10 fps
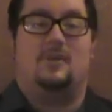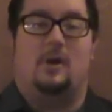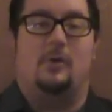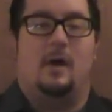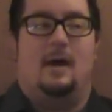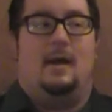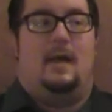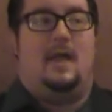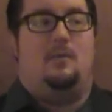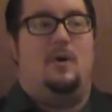So
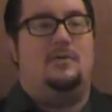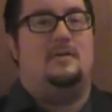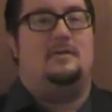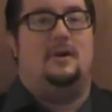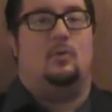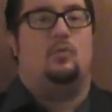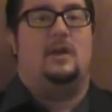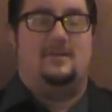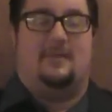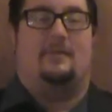it wasn't until
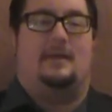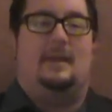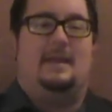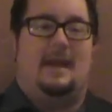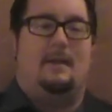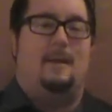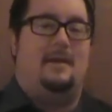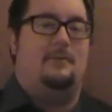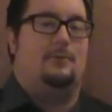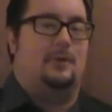recently he kind of made
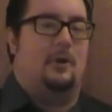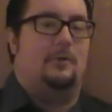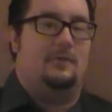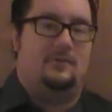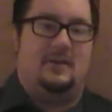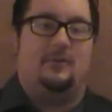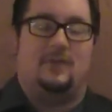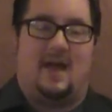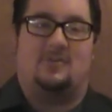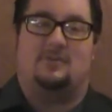his return to the singles
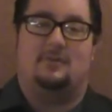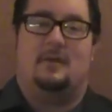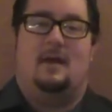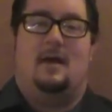action.